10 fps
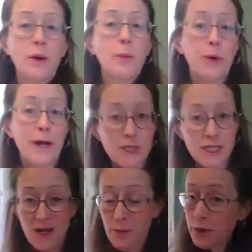
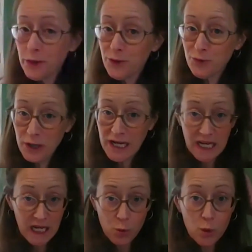Project number
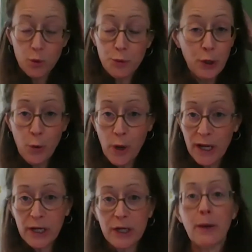3 will
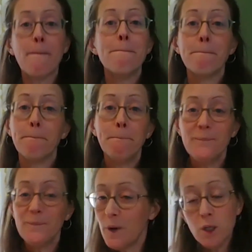require
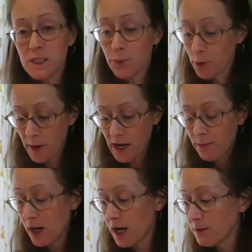multiple
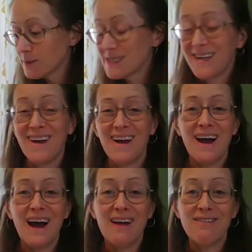pom-poms.
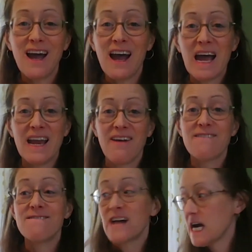I've got
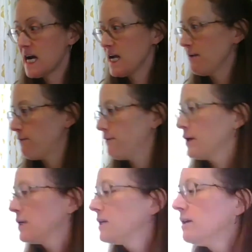5.
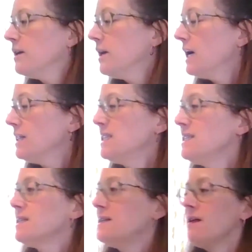And this
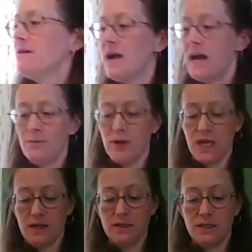is another
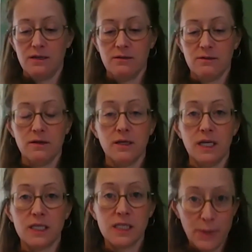headband
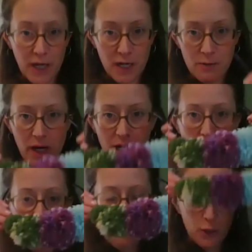inspired
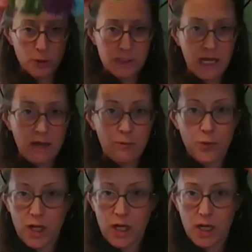by a post at
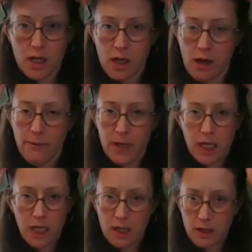Brit and
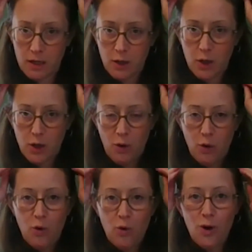Company,
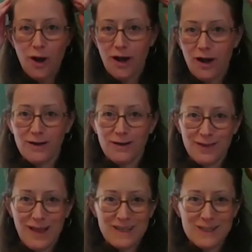or
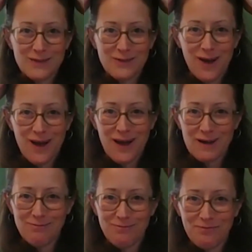lots of,
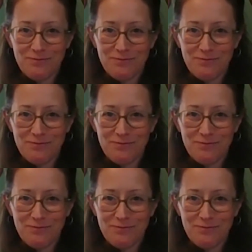I